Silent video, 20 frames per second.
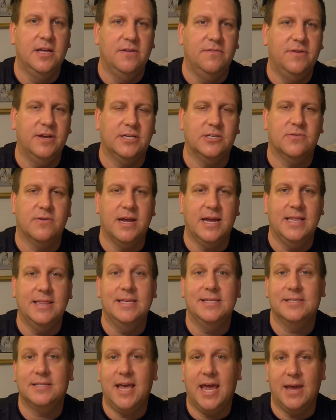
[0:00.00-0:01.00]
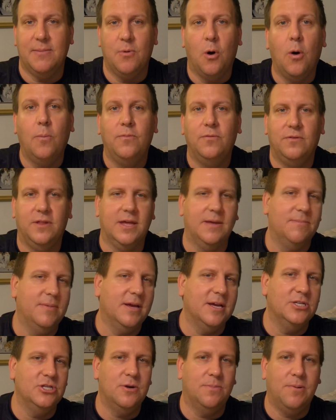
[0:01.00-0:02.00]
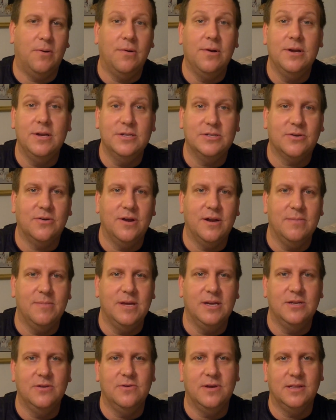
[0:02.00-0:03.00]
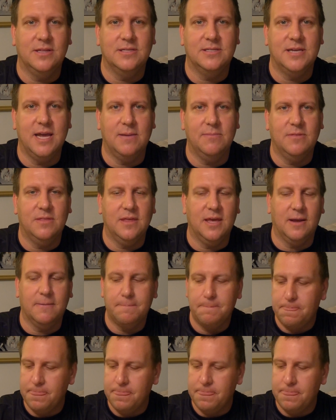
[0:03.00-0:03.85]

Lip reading: victory in this game, hopefully, because your opponent is going to be doing the same thing.